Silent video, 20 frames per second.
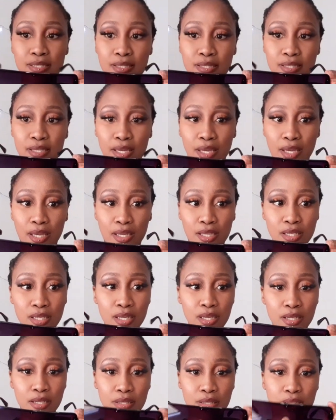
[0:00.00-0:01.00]
say,
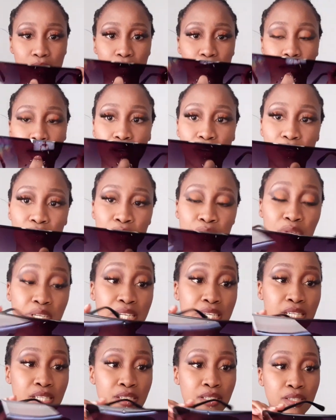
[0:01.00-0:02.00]
they are
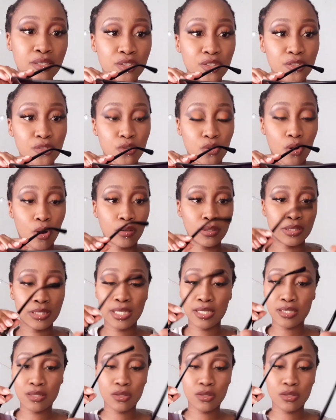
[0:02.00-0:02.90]
really strong. They